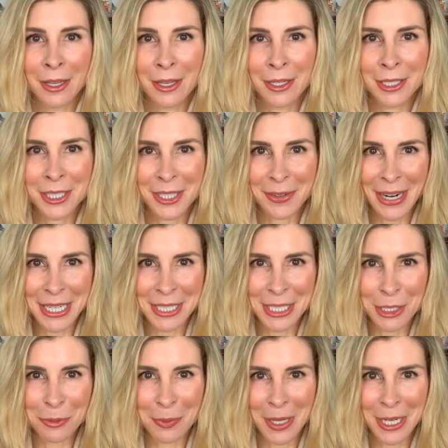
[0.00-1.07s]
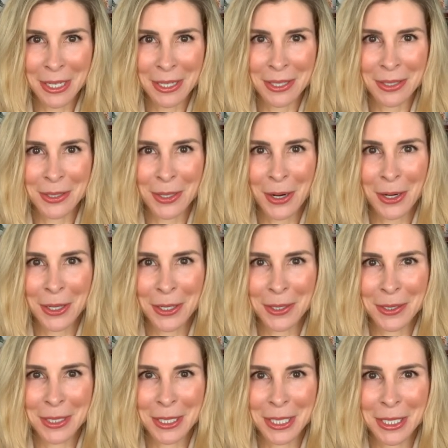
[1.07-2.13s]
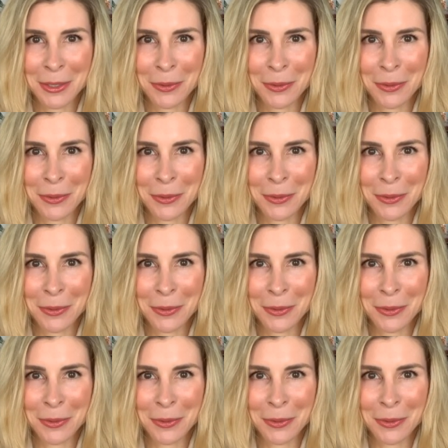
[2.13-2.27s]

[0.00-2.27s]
So I just want to start